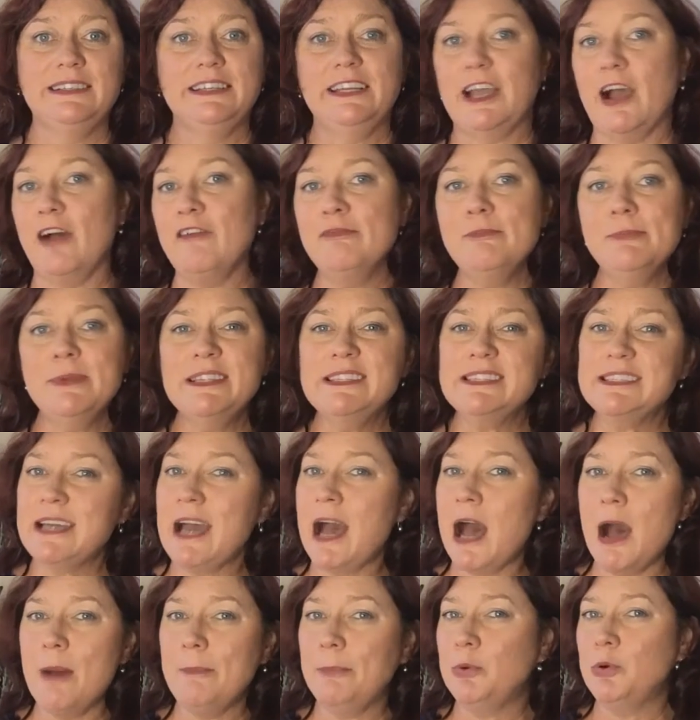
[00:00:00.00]
governments
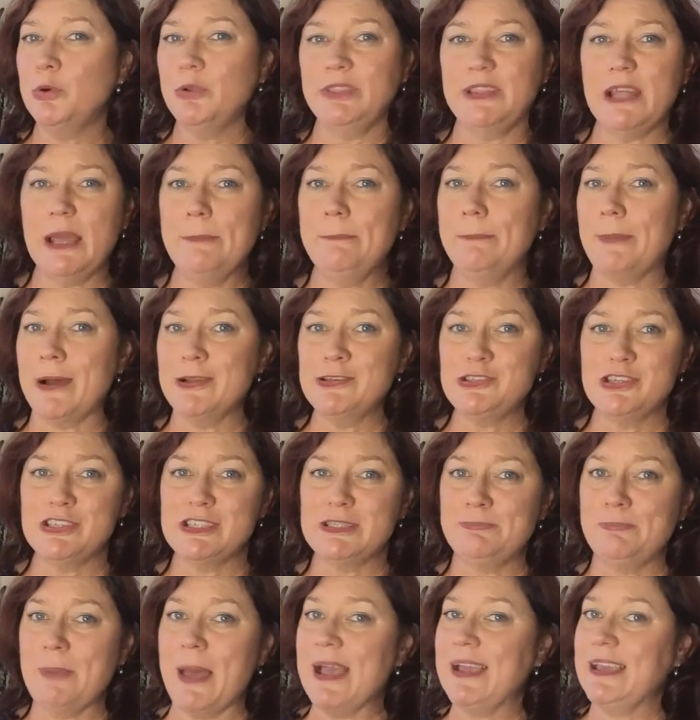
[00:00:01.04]
can't put their
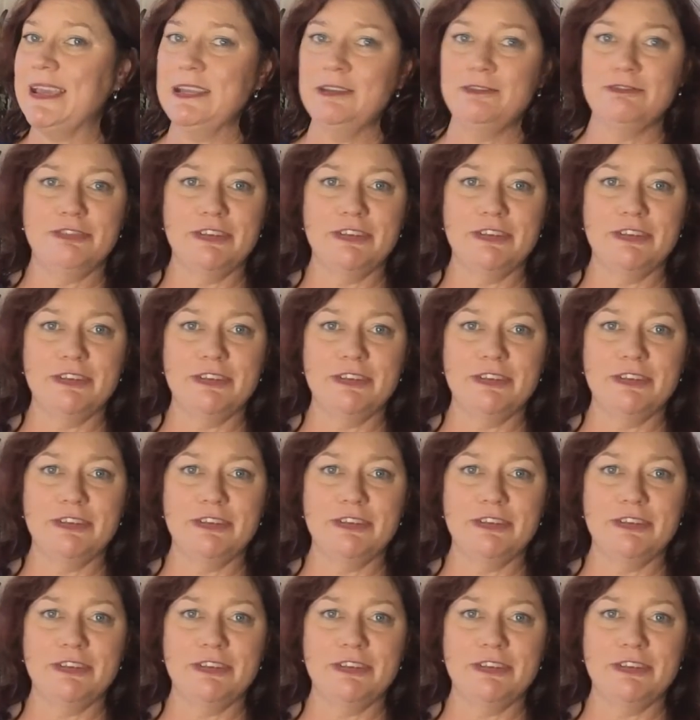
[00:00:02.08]
budgets back in